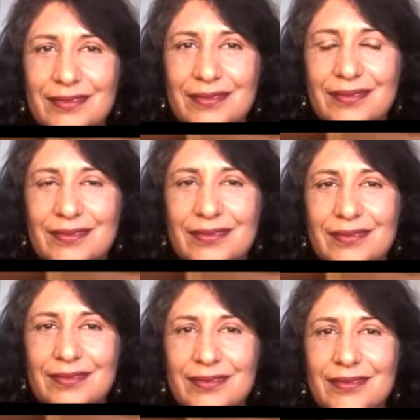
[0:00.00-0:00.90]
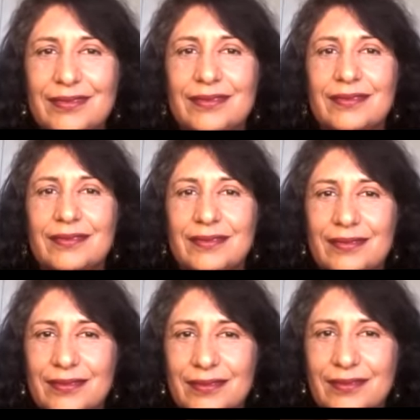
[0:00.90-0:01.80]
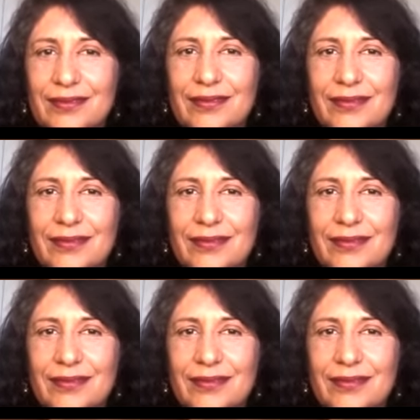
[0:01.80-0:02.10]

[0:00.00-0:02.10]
This person isn't speaking.